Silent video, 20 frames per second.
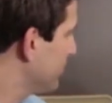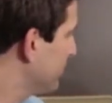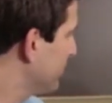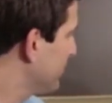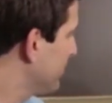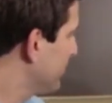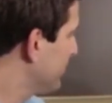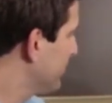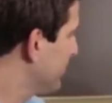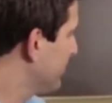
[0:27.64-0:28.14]

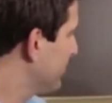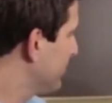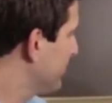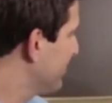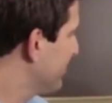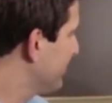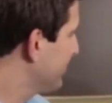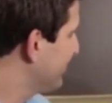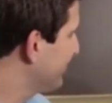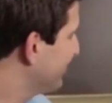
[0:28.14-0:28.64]

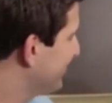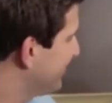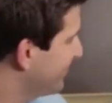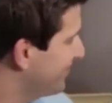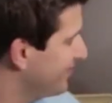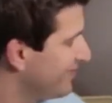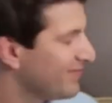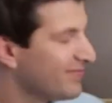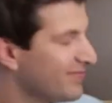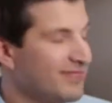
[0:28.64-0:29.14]

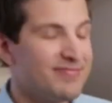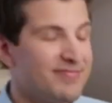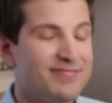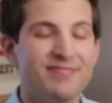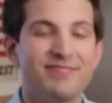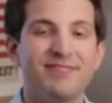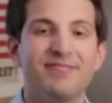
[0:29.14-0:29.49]
Nothing is said.